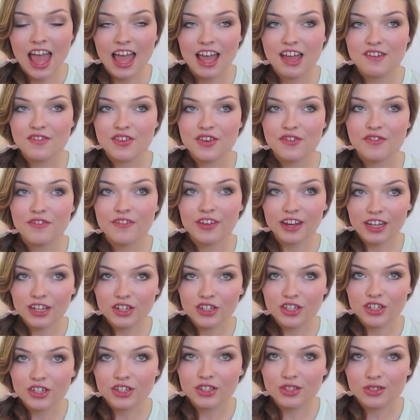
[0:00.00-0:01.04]
If you
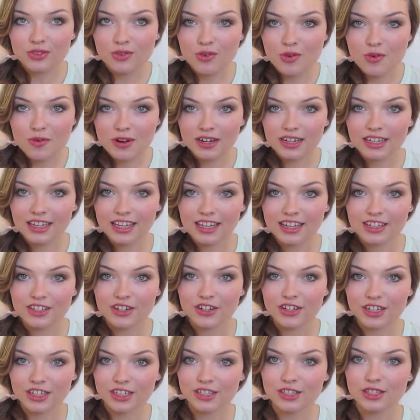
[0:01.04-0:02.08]
finish your schoolwork
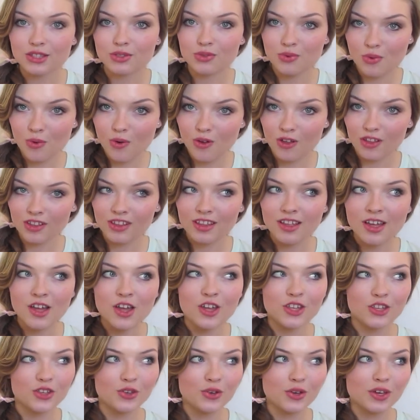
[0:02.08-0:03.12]
during school,
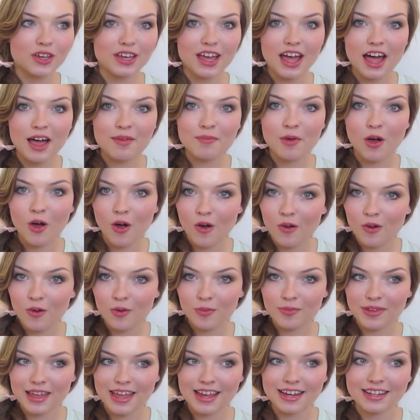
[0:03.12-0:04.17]
you can come
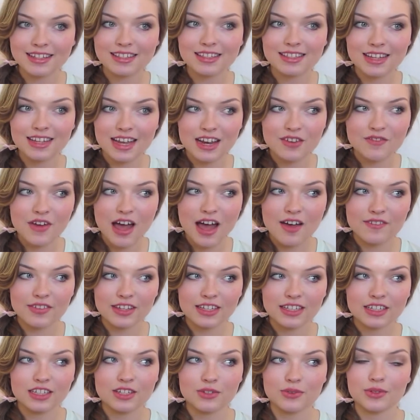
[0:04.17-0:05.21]
home and instead of
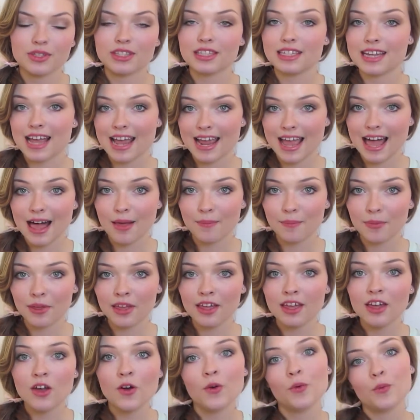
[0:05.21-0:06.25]
having to stay up
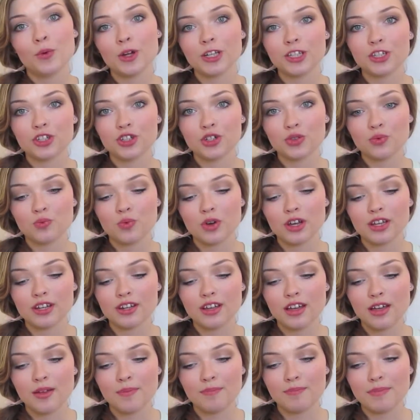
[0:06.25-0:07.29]
which
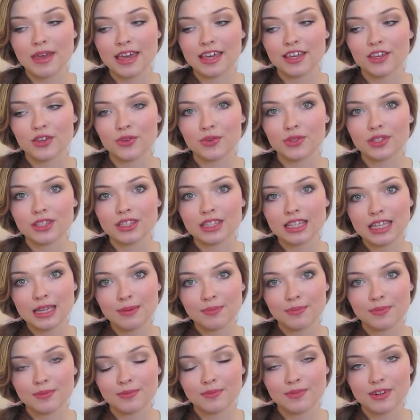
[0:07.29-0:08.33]
would make you
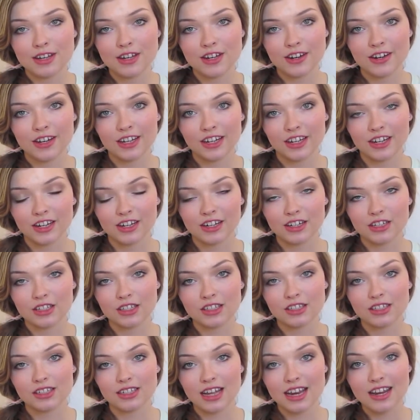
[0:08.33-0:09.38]
sleep during your
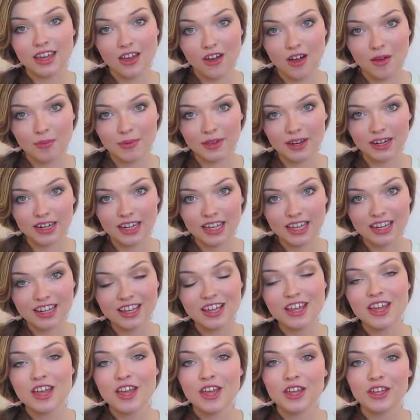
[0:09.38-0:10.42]
study hall period,
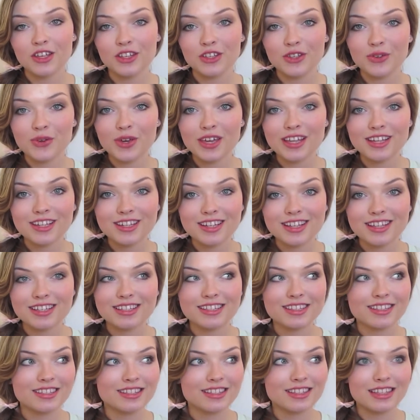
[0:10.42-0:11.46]
you can
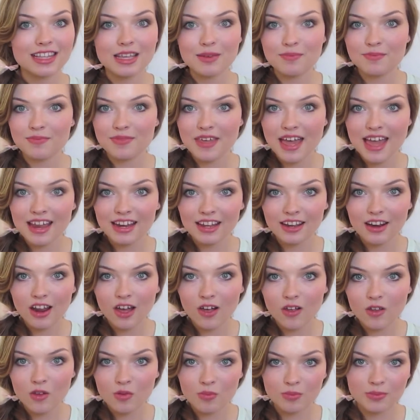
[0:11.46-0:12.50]
sleep then at
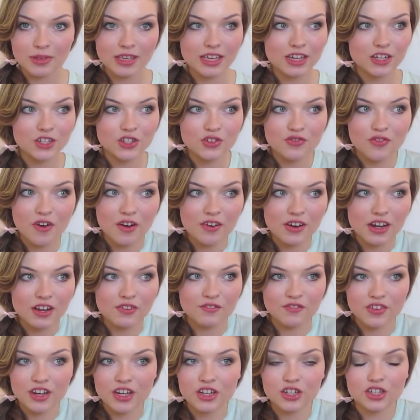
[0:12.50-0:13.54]
home because you've already
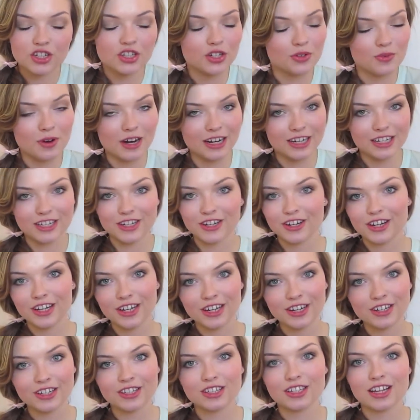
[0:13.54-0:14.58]
finished your work during
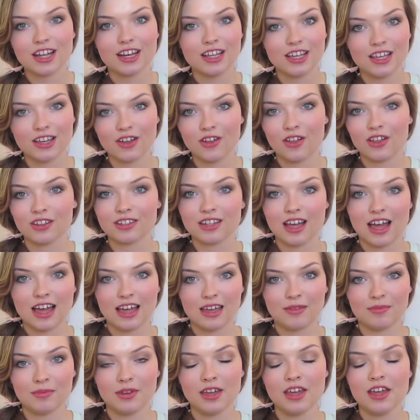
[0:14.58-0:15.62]
your study hall
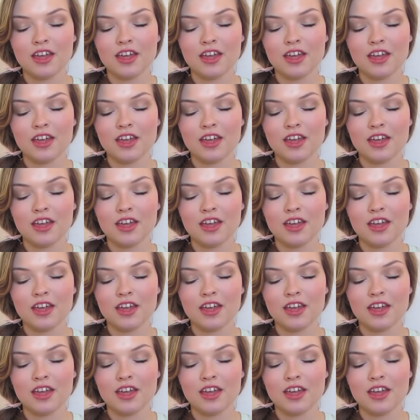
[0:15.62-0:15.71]
time.